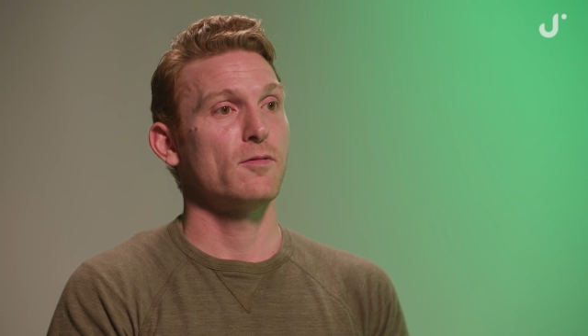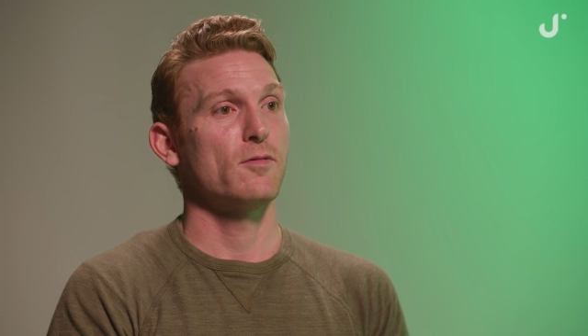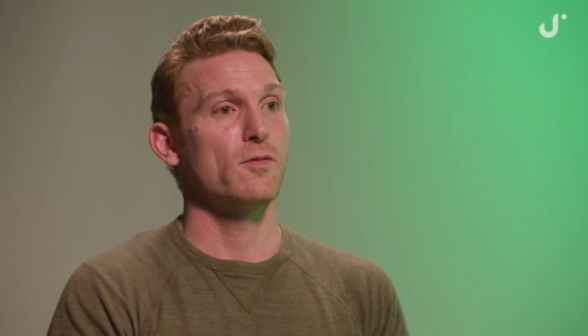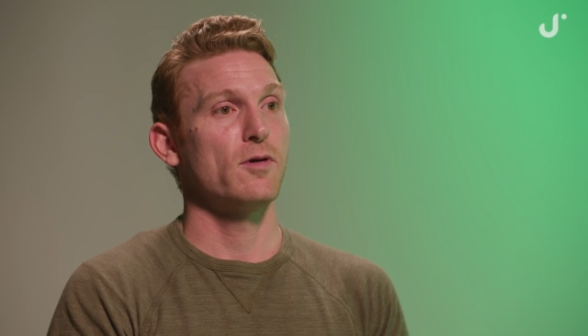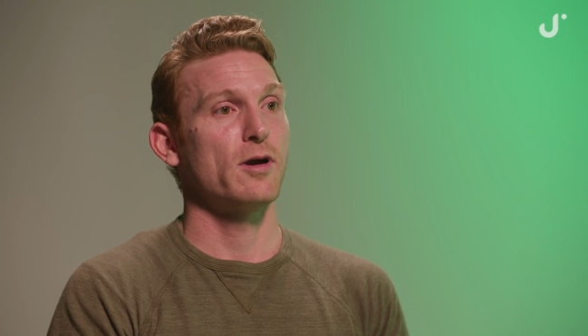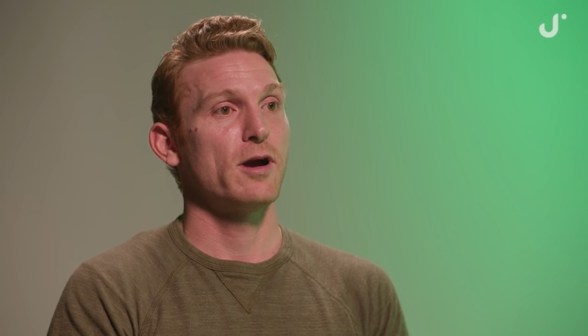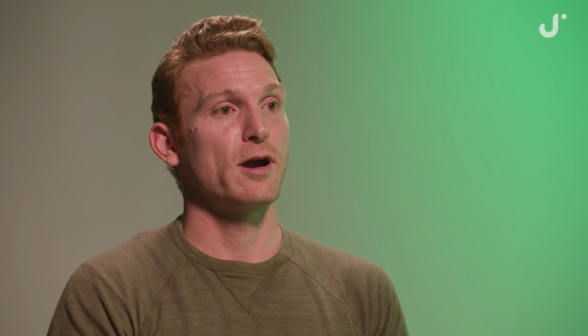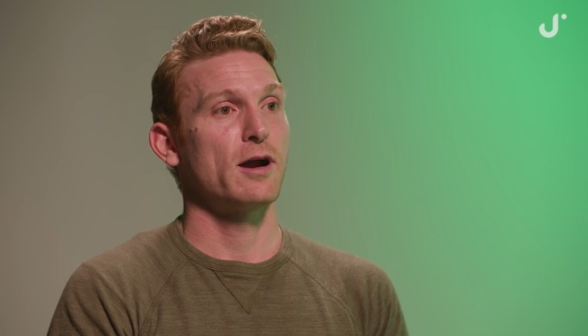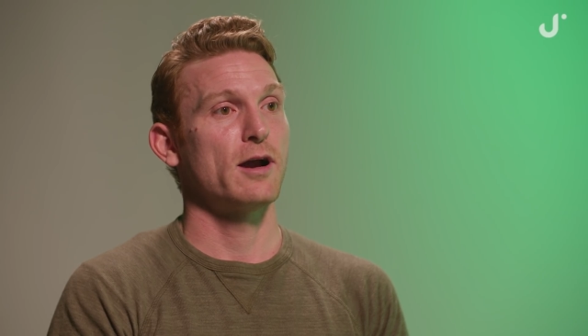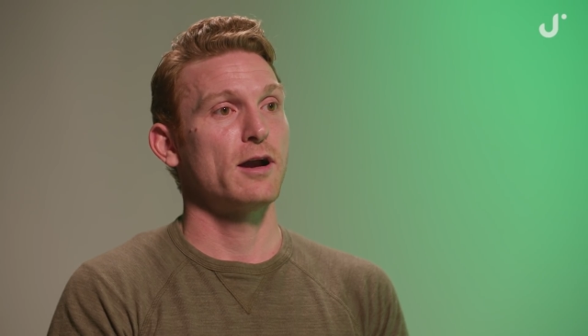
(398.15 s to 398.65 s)

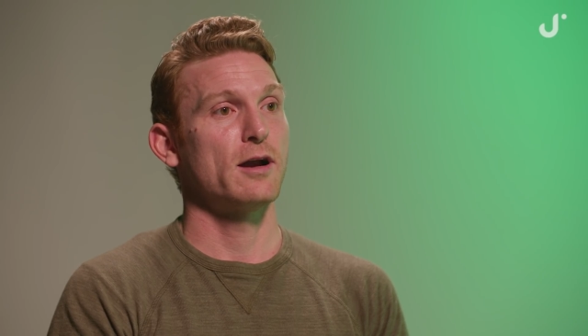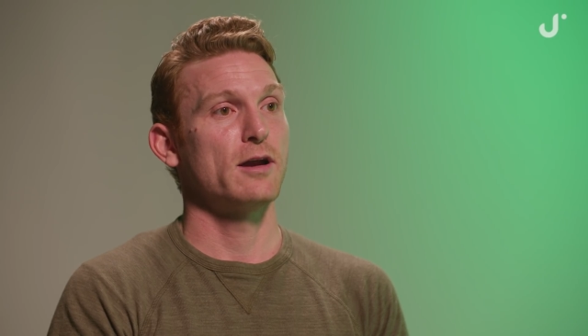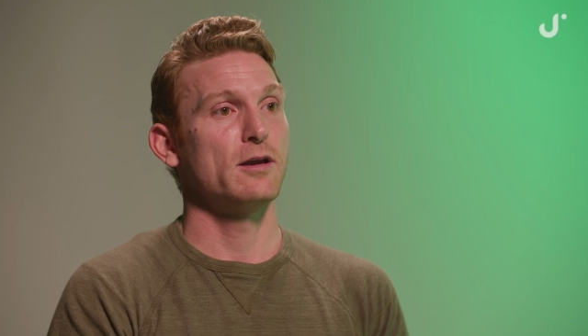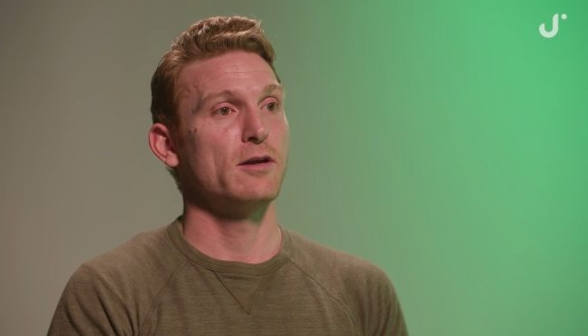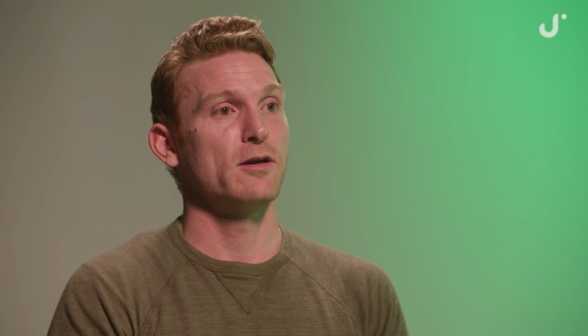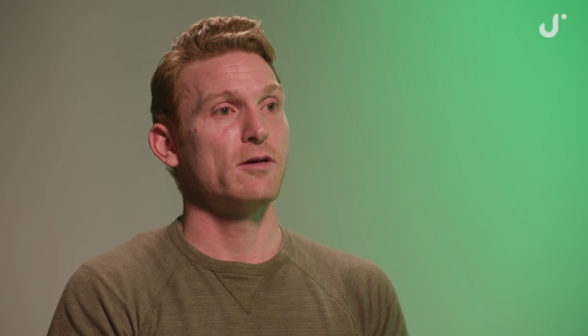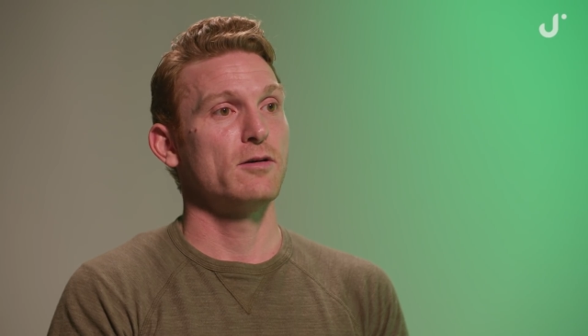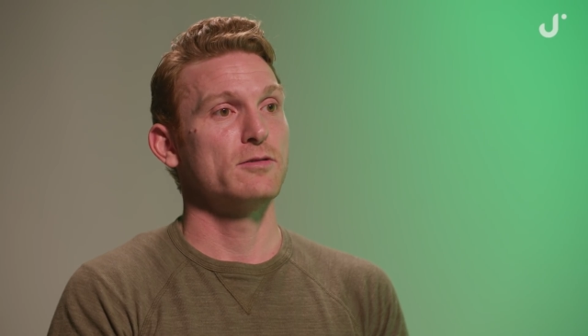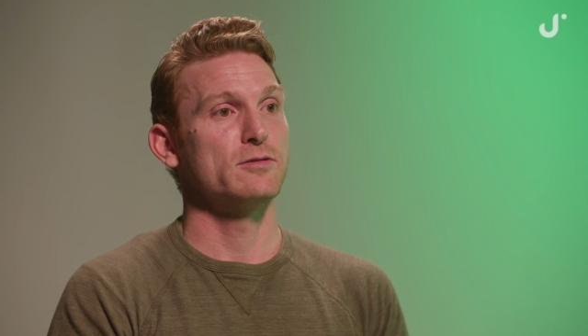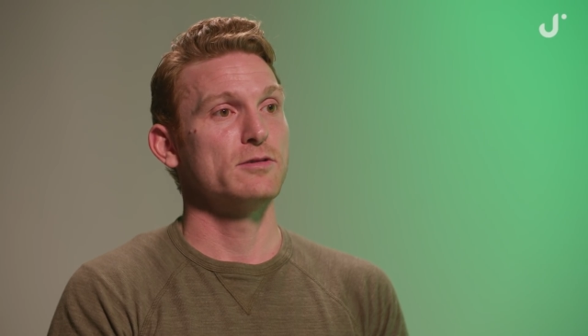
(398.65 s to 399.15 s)
where,
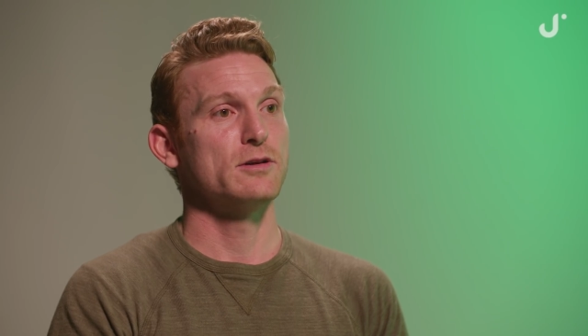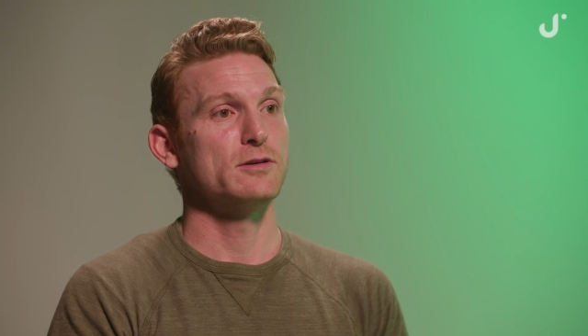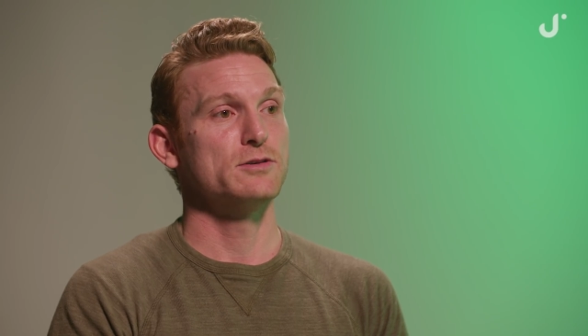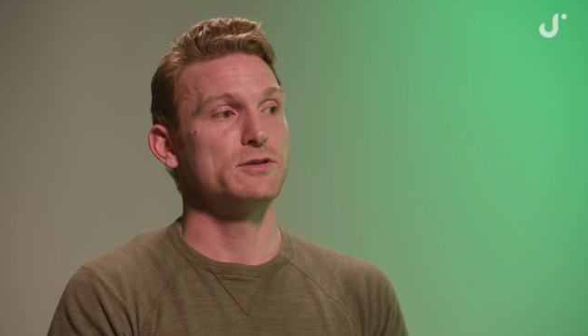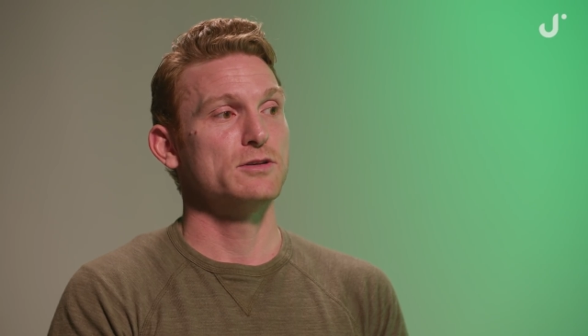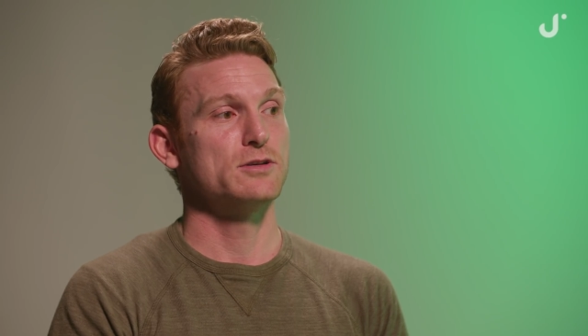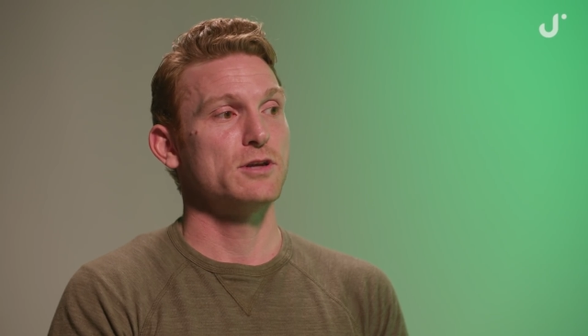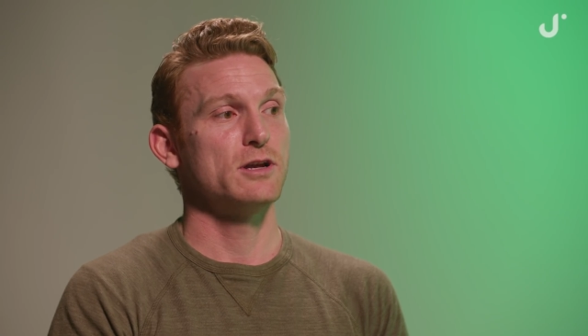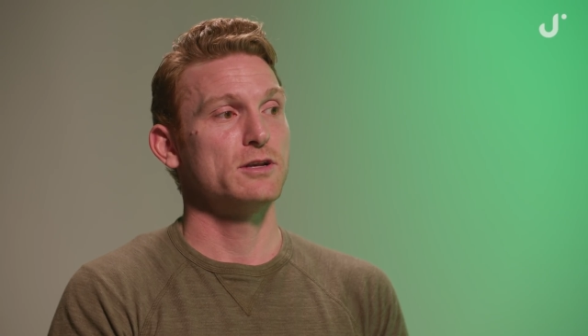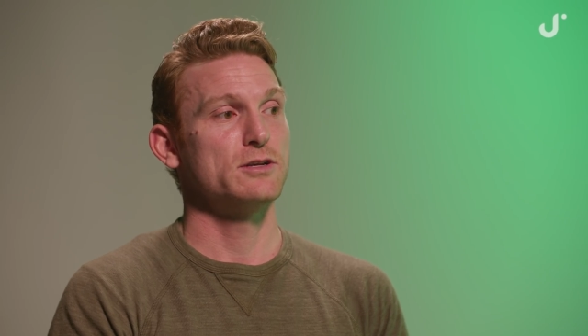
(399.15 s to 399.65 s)
you know,
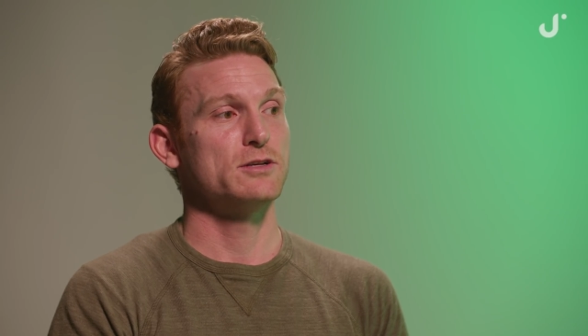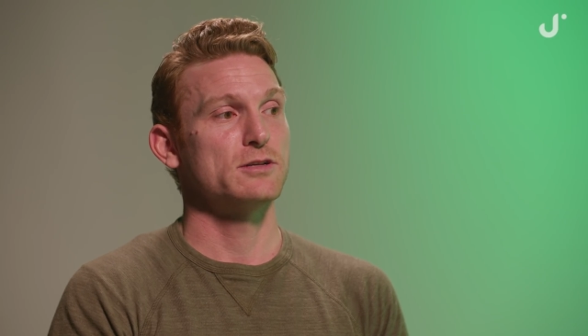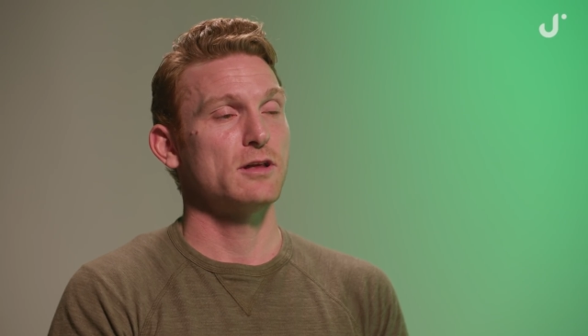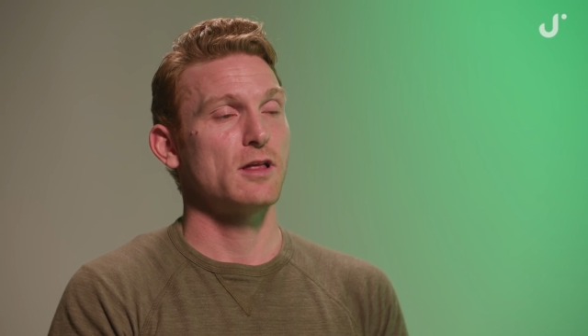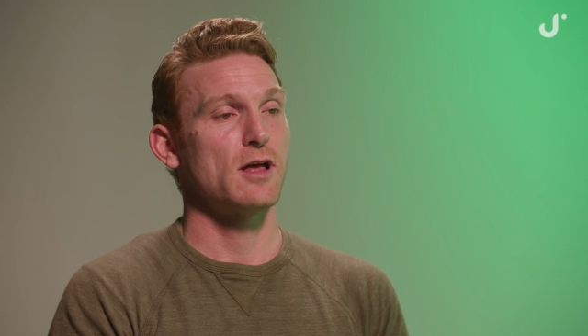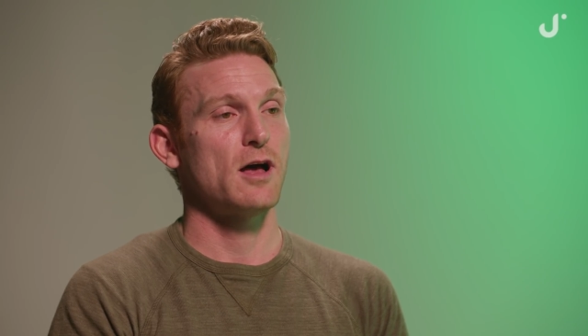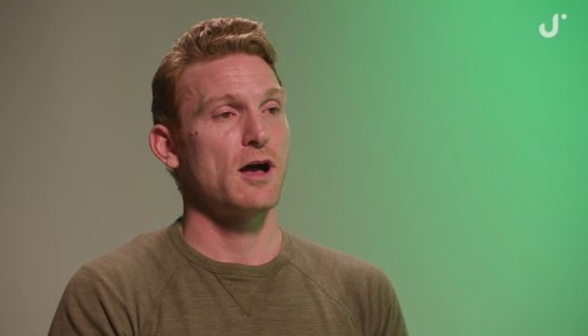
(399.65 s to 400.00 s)
it's judged a